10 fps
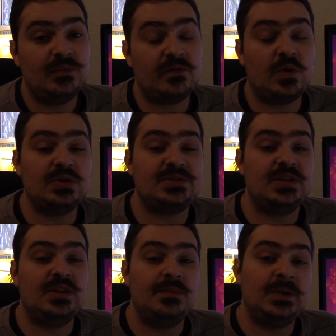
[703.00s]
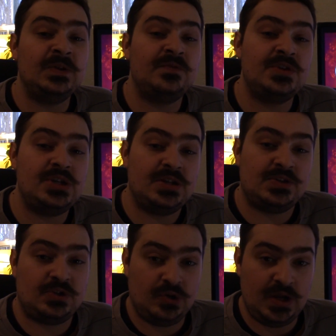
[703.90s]
Of course, in the middle of
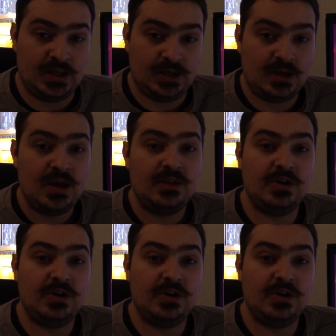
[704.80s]
Vegeta's training,